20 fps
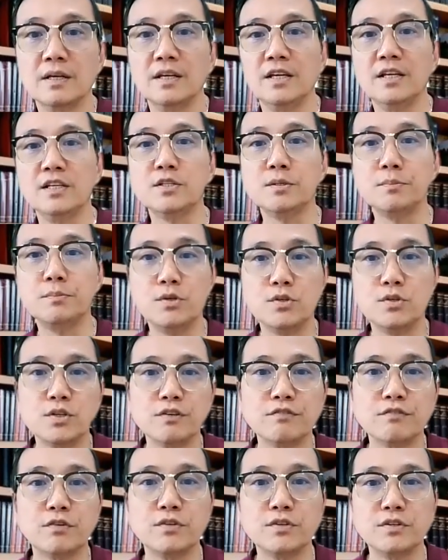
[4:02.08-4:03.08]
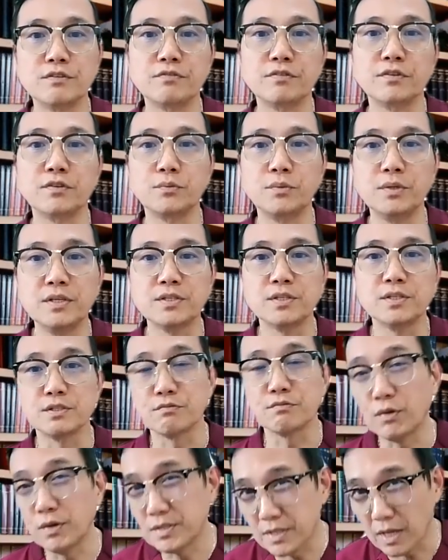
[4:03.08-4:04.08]
is emerging for different reasons.
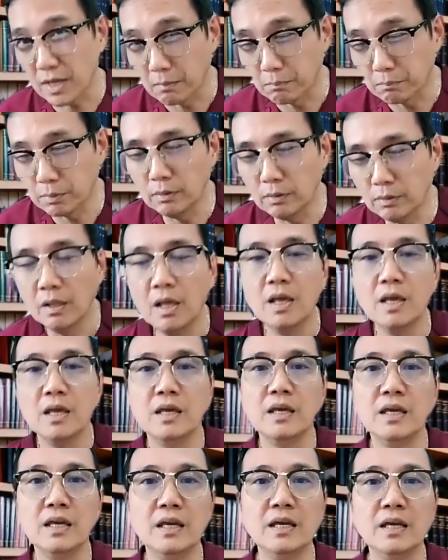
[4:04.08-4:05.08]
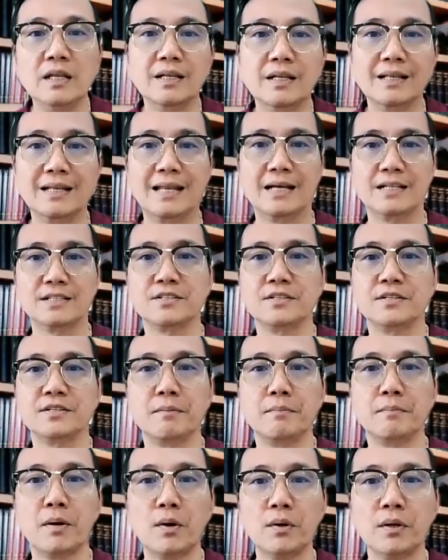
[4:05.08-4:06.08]
For example, in Latin
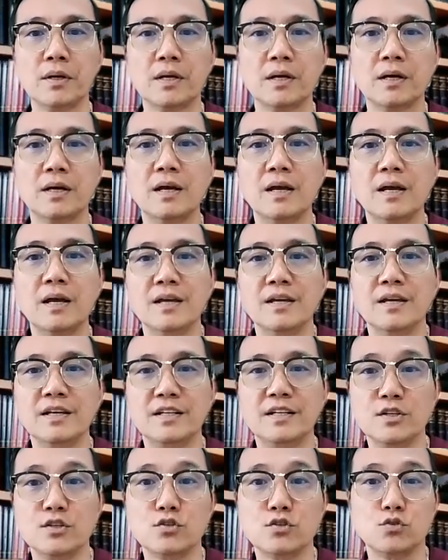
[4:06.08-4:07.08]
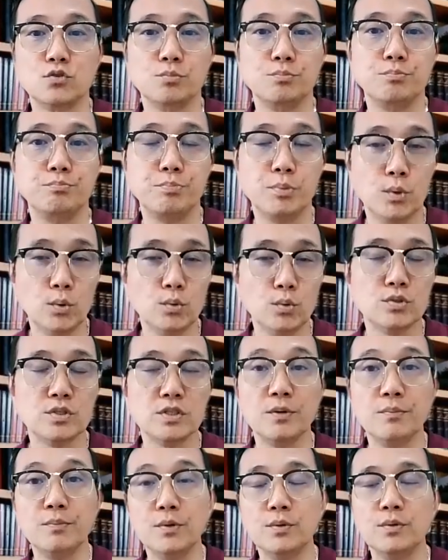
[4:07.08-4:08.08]
America, it is to boost
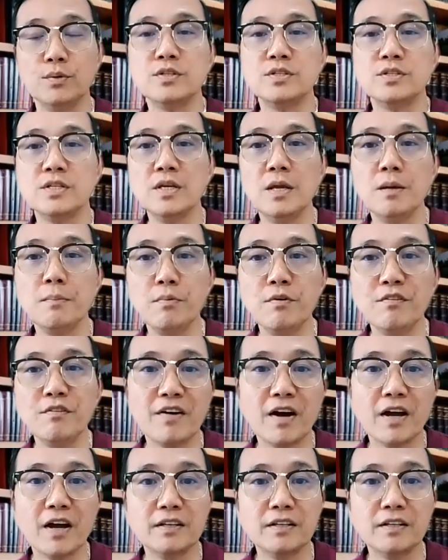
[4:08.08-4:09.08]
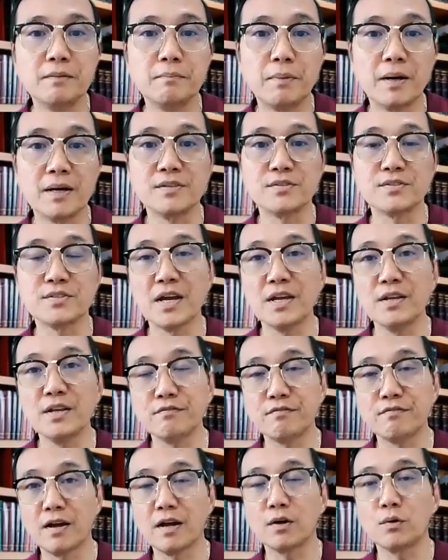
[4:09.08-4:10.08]
immunity provided by
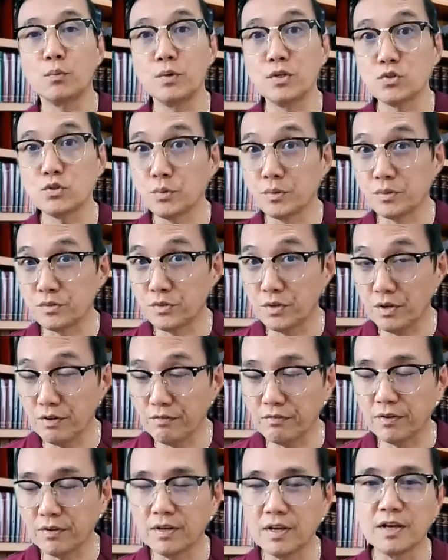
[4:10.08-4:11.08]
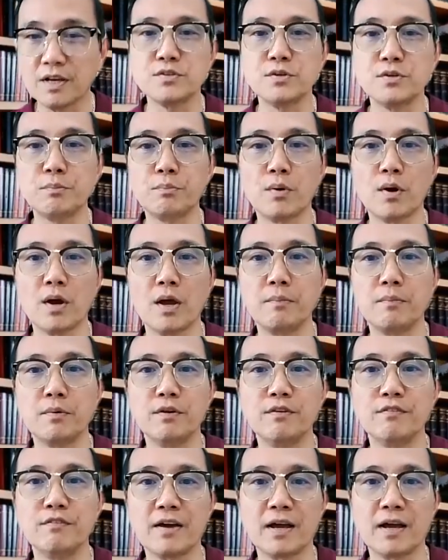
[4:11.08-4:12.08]
Sinovac, which was given as their
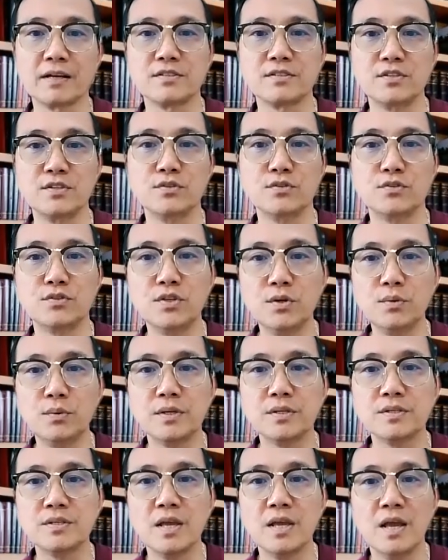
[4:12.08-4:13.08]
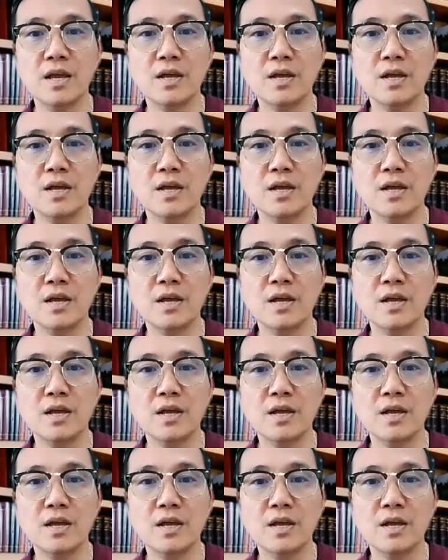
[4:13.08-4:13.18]
primary vaccine series,